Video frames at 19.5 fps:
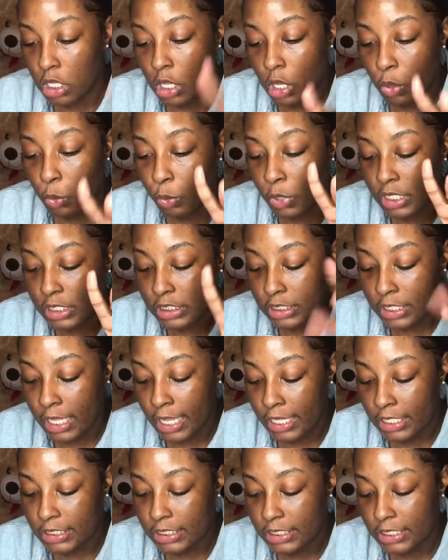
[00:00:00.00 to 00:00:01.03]
What's
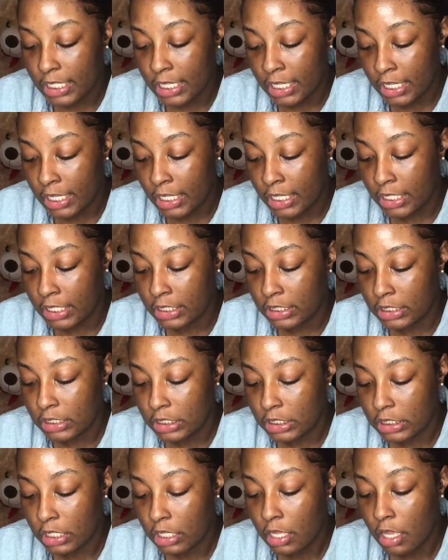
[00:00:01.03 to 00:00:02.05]
next
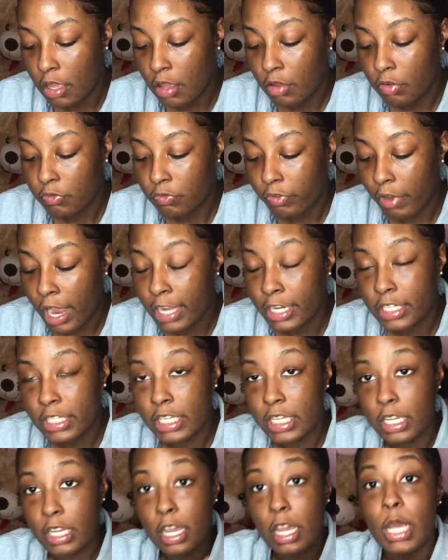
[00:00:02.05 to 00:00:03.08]
is
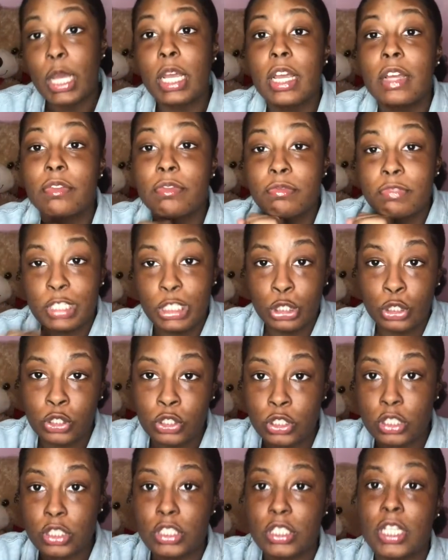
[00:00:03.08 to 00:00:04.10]
finding
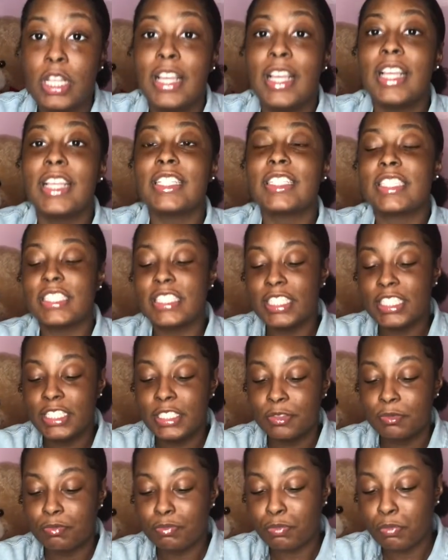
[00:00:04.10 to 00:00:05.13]
vendors.
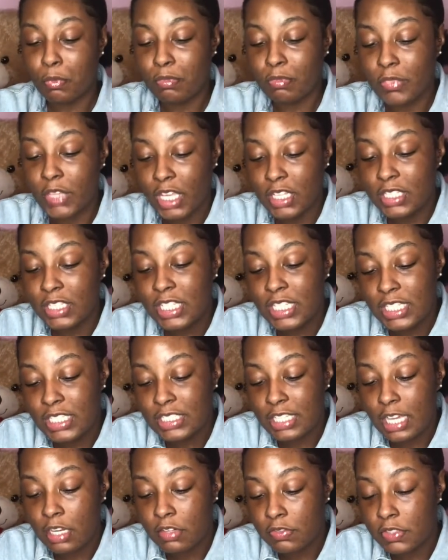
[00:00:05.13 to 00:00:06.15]
See, this
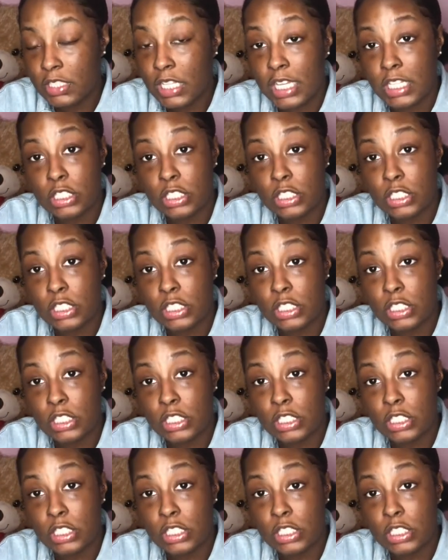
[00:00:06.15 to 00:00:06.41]
I feel like